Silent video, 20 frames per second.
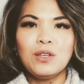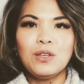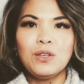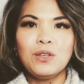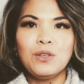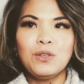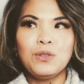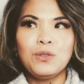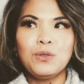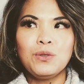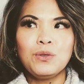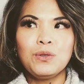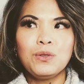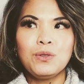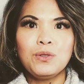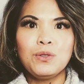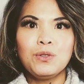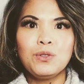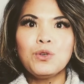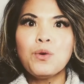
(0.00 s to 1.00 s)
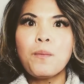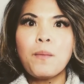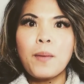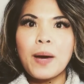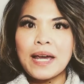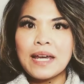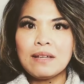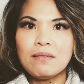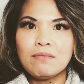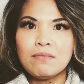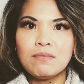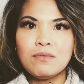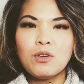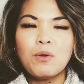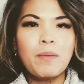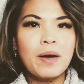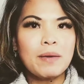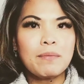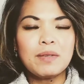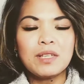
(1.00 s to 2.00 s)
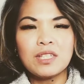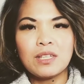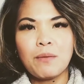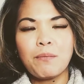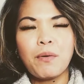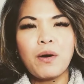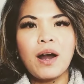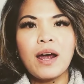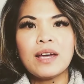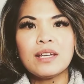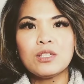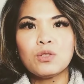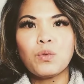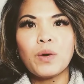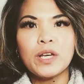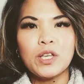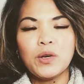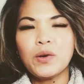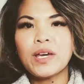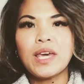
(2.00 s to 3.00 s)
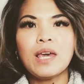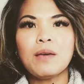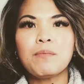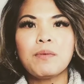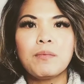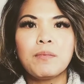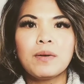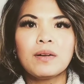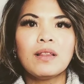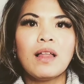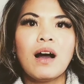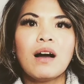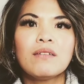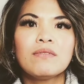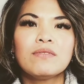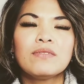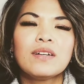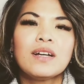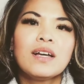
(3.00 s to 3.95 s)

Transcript: you might be surprised what you're capable of.